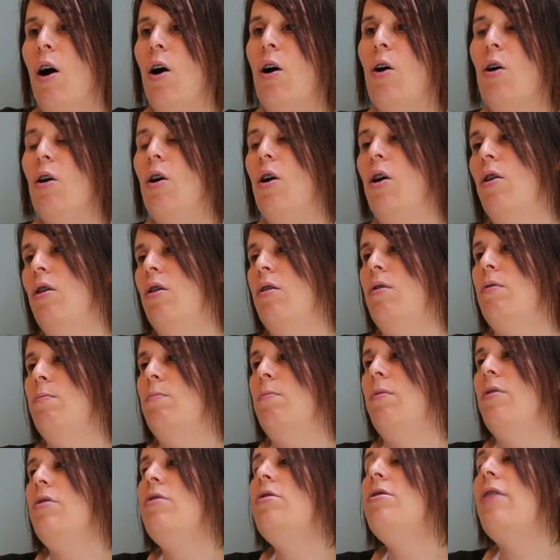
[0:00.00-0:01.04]
Or
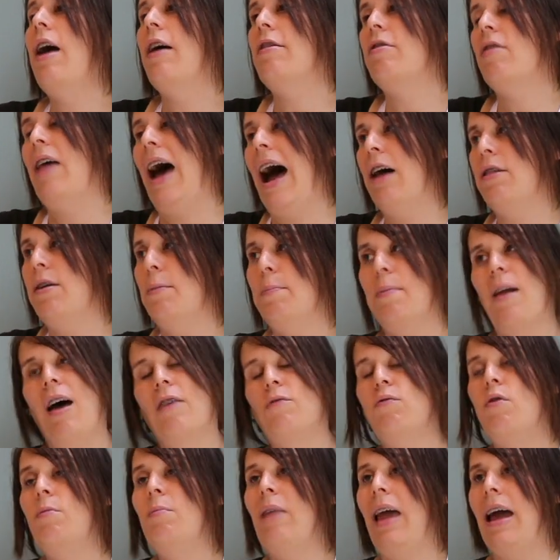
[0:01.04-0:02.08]
does the other
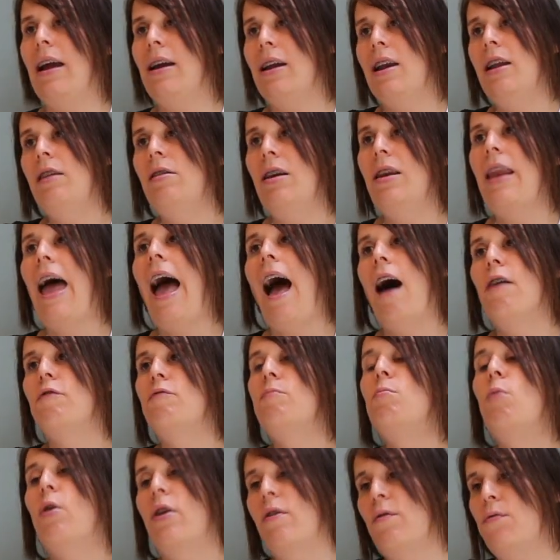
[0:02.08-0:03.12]
platform like LinkedIn
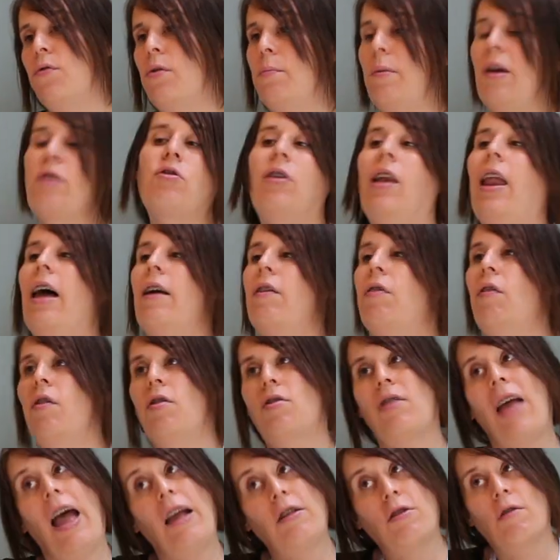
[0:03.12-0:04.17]
have more information, like the
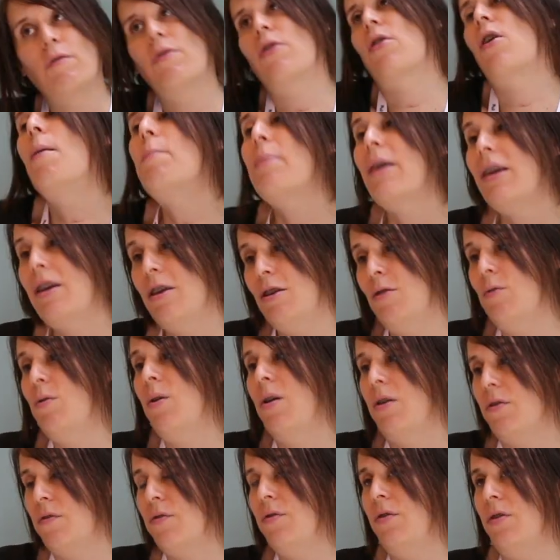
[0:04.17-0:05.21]
size of the company you
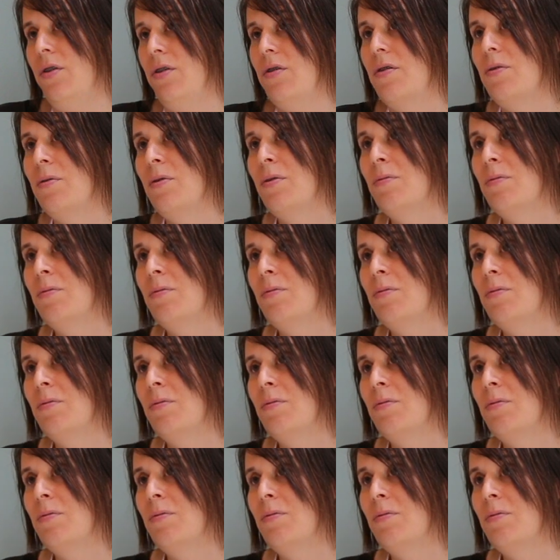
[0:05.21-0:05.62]
work for?